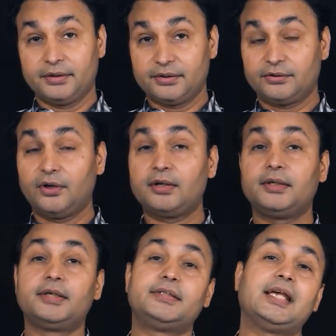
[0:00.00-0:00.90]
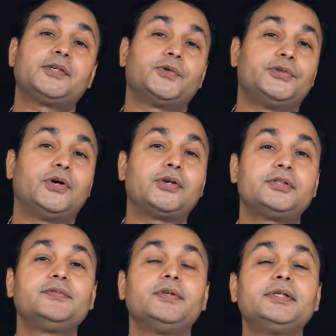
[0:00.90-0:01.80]
this is not an
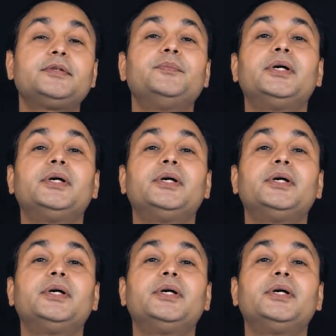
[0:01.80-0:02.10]
exhaustive list,